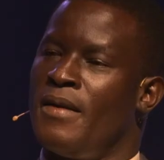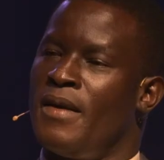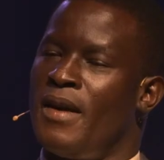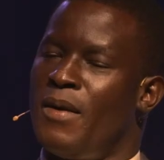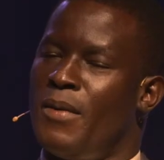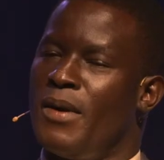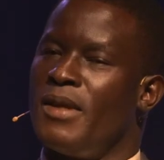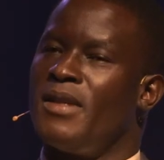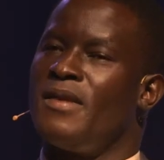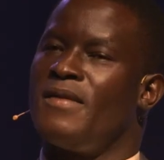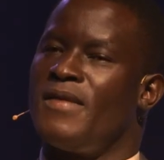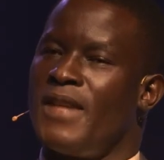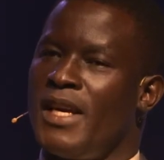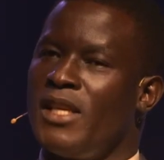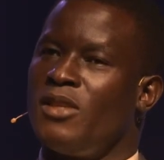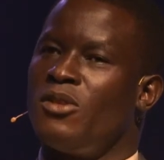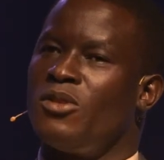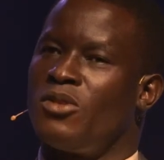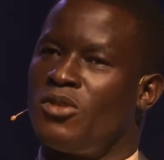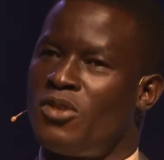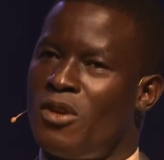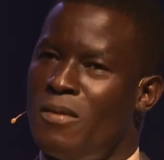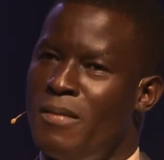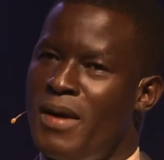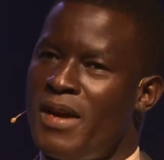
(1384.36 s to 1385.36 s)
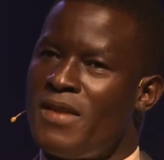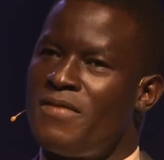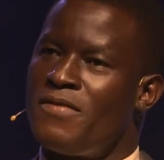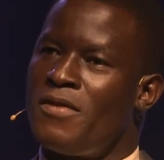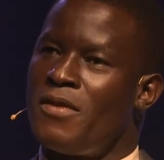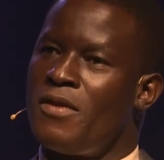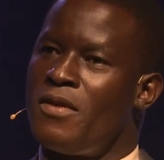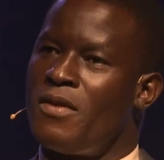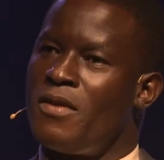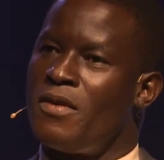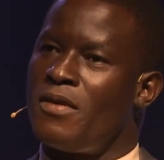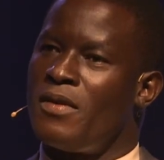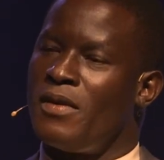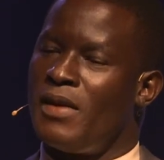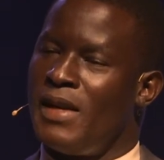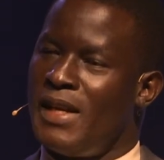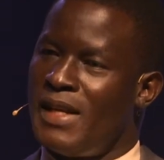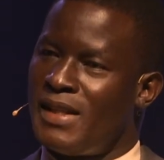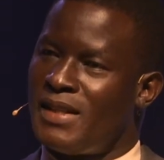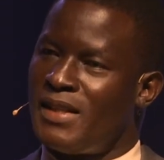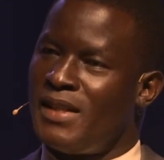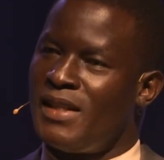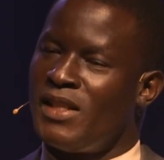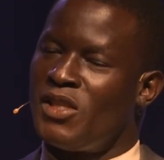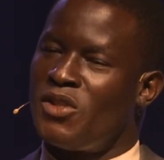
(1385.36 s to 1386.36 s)
I want to thank you so much for
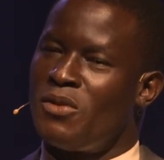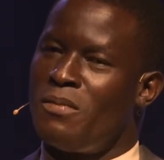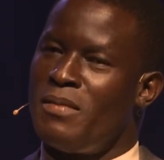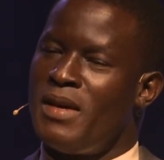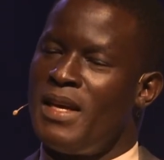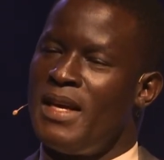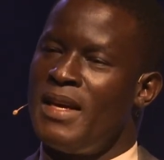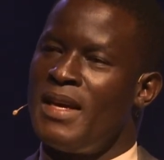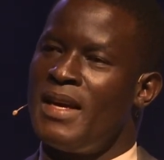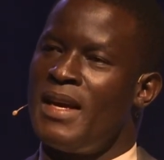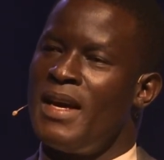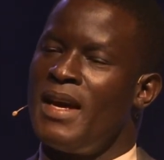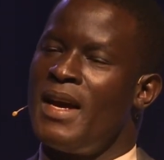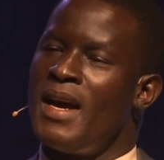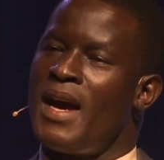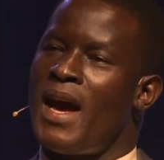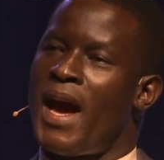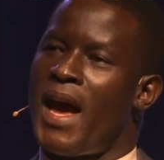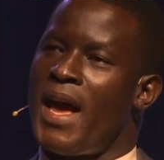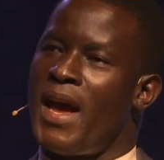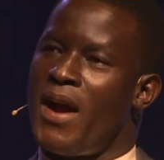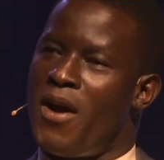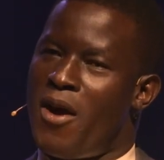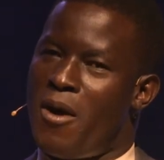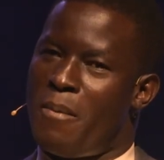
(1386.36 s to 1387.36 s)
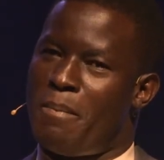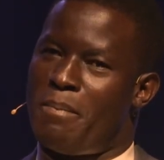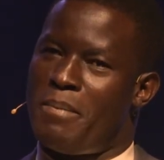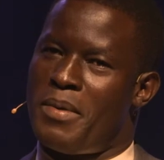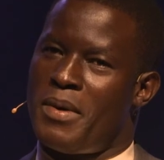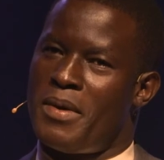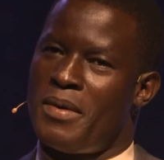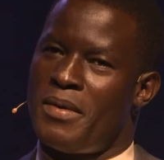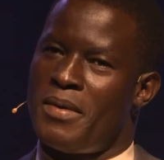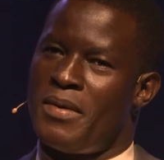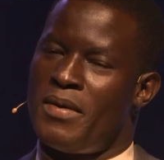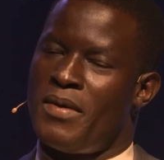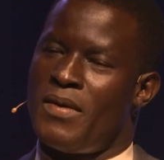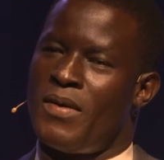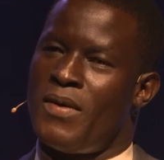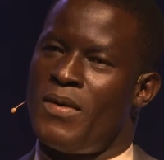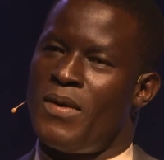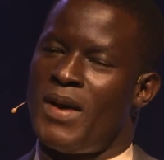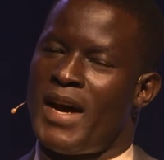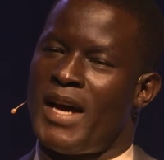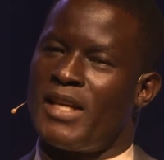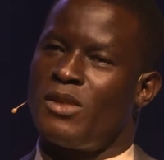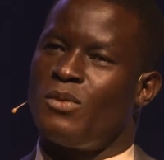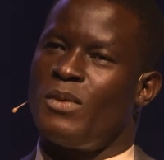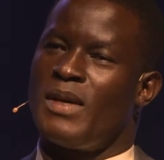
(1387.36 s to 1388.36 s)
listening to me. I hope
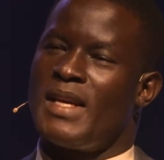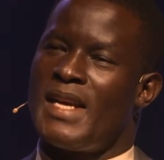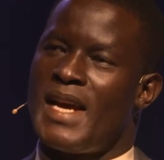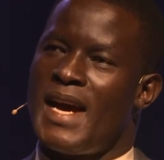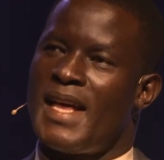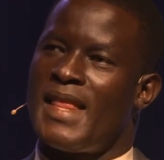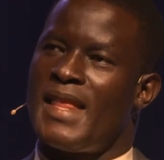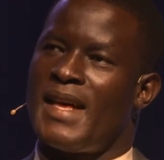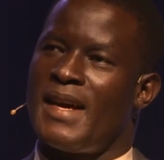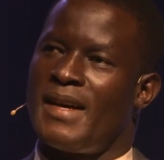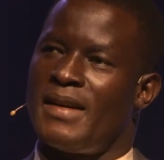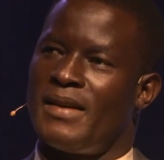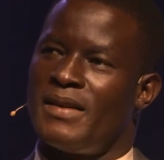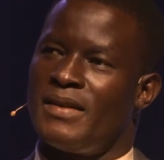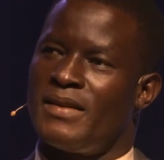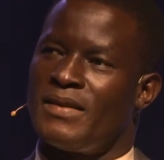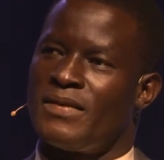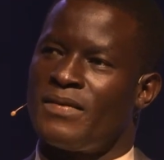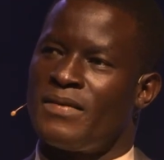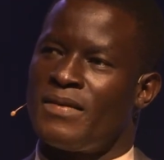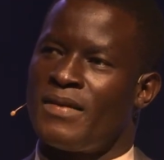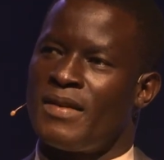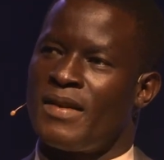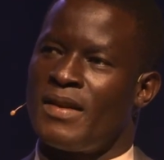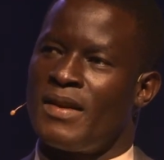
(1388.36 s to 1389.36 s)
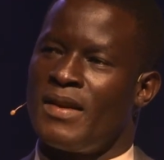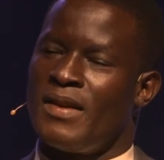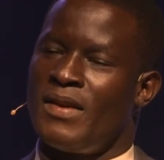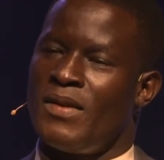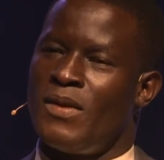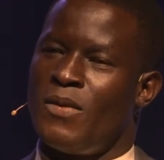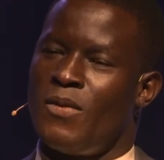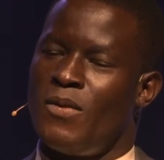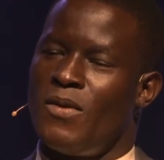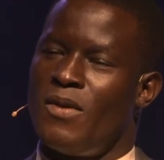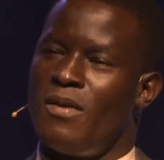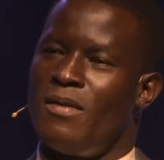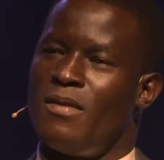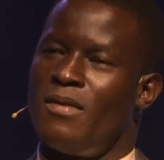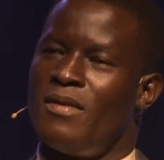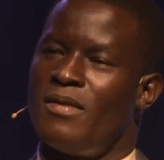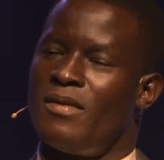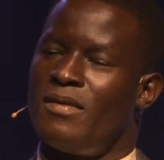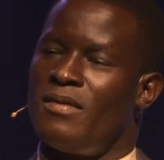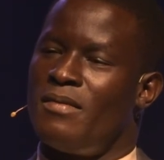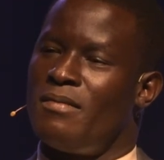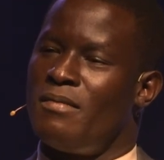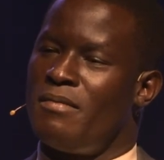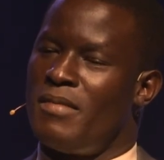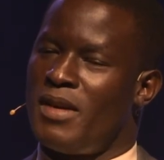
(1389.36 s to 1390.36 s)
as we gather, we'll
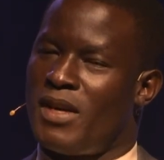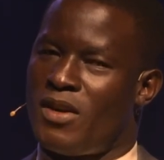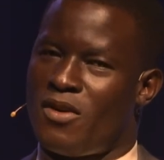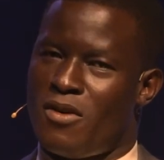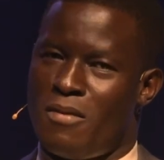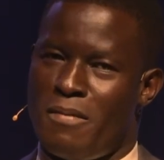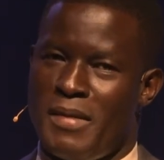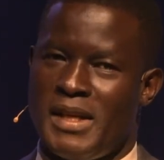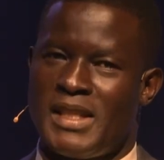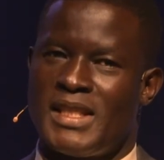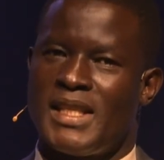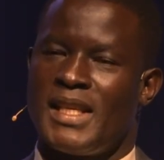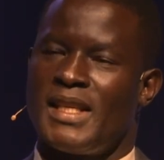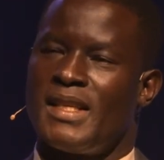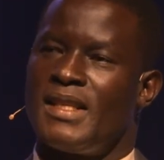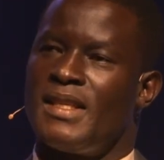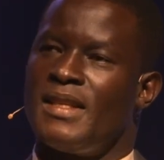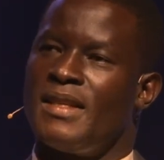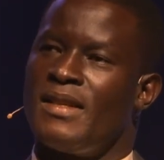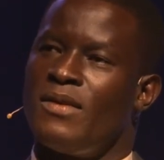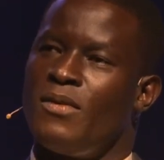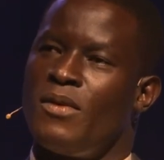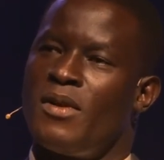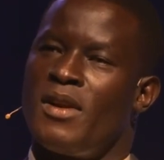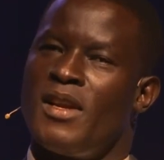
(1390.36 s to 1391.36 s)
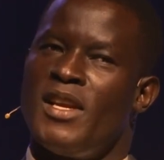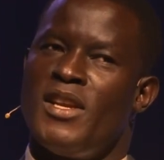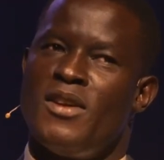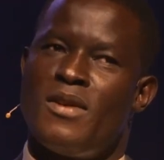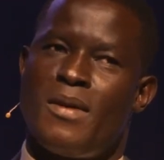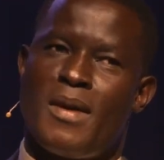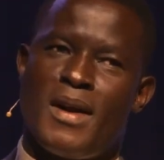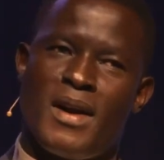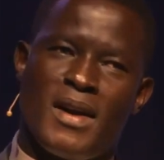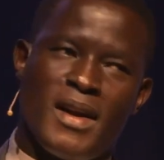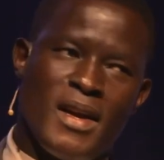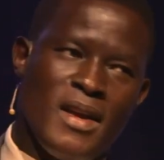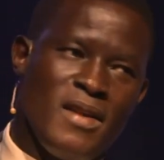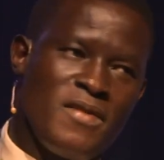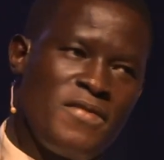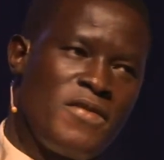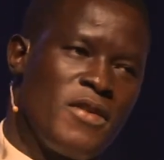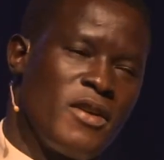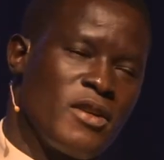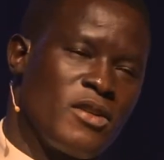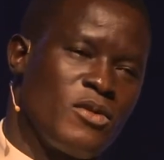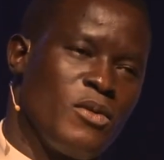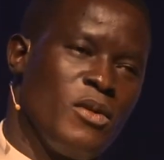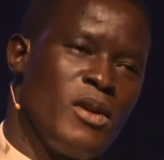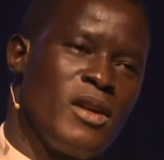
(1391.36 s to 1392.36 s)
be committed, we'll renew our
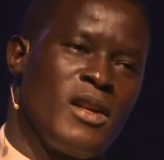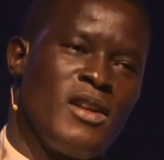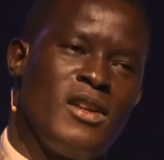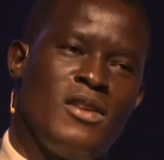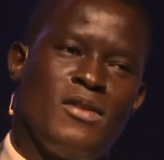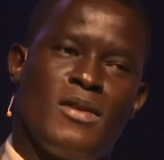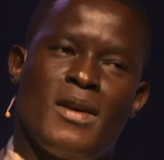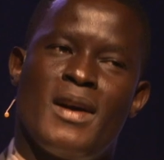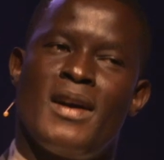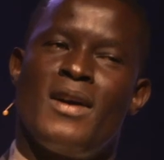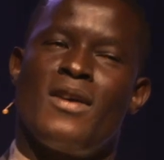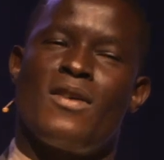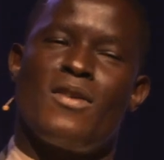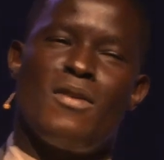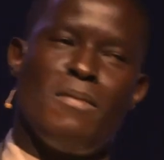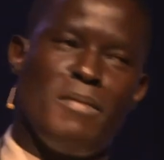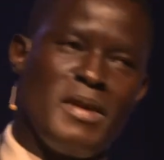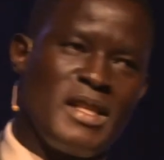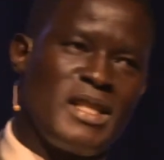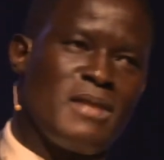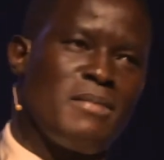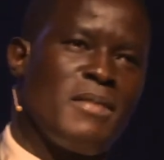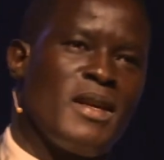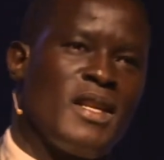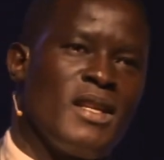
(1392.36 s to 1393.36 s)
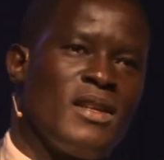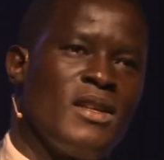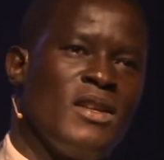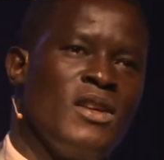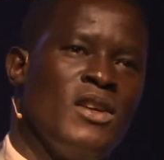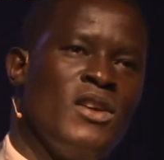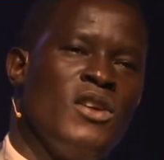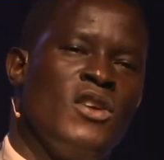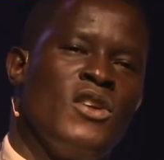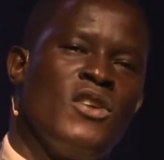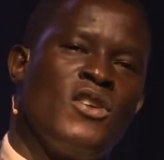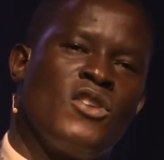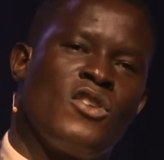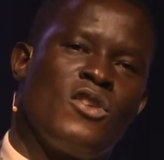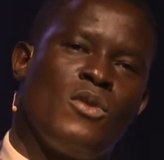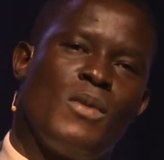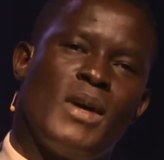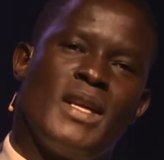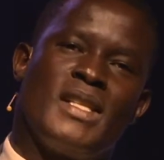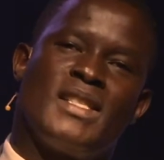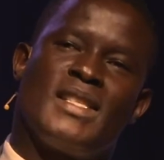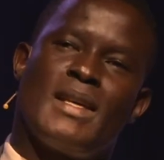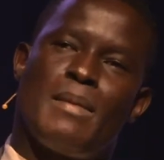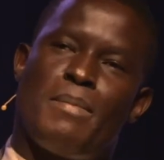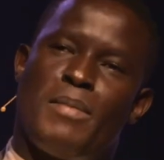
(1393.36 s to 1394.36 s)
effort, we'll renew our commitment
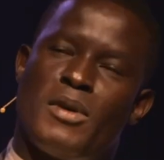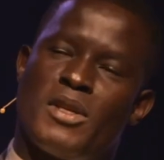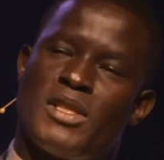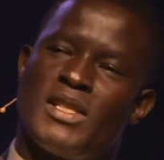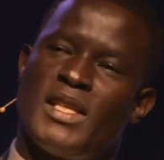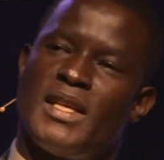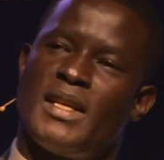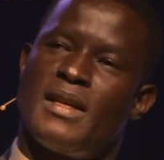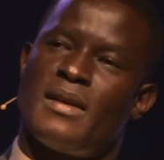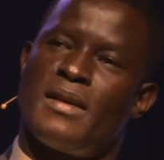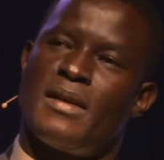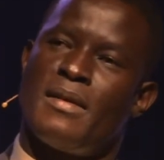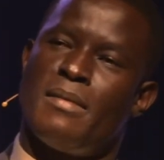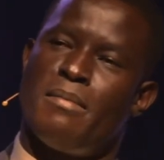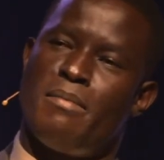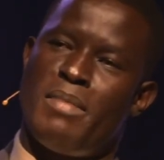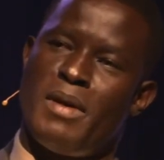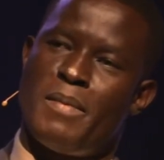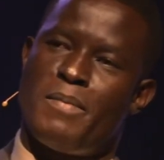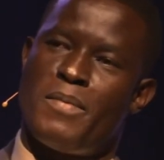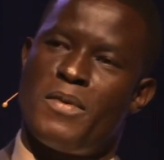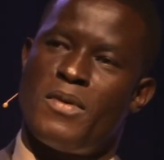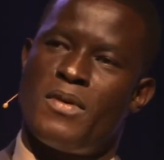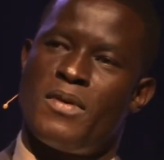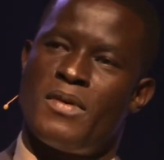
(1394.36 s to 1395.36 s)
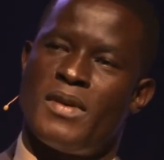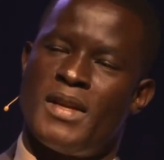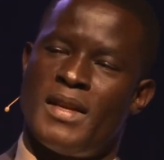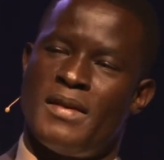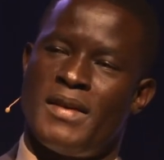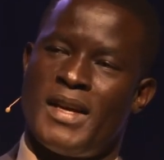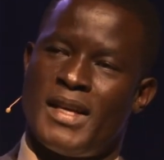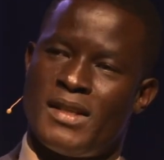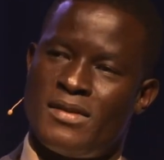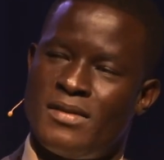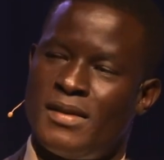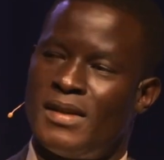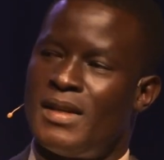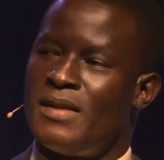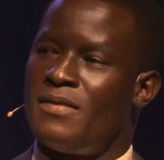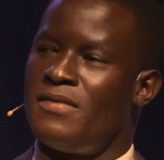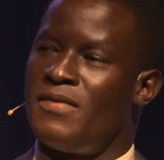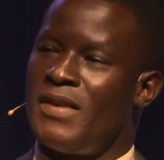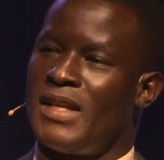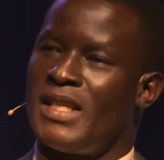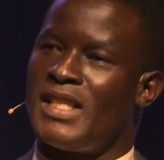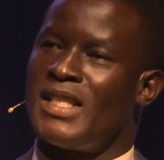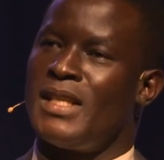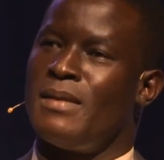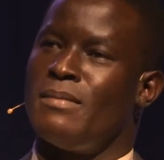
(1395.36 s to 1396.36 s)
towards supporting people, especially the
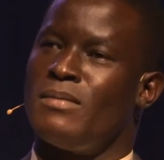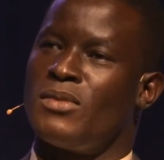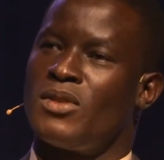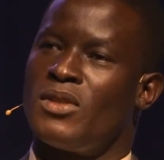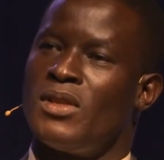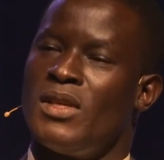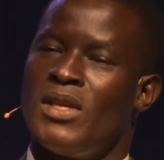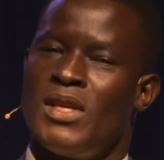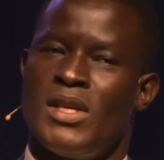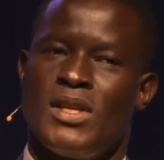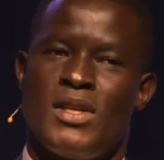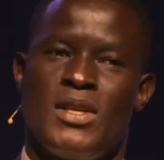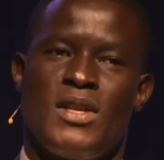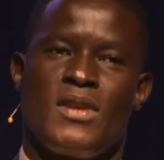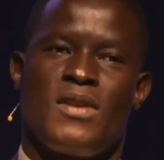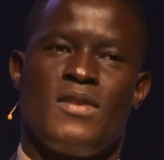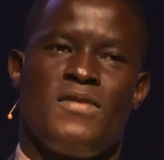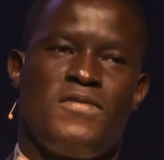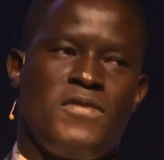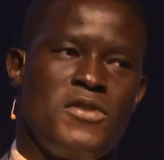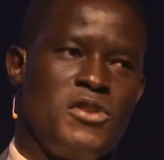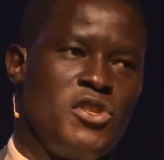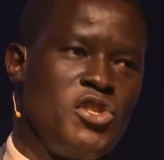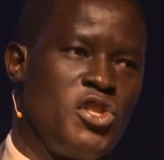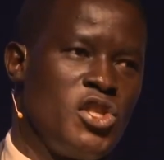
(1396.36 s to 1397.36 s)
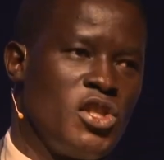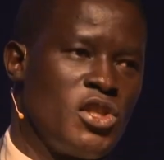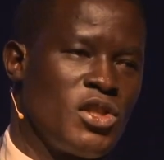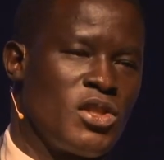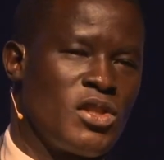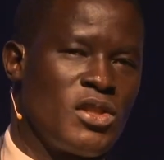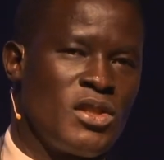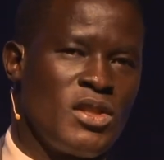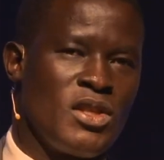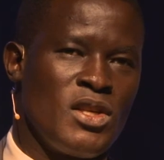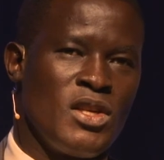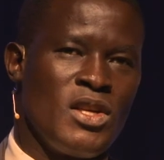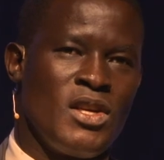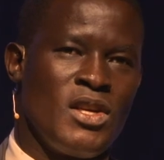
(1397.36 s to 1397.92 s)
victims, the refugees.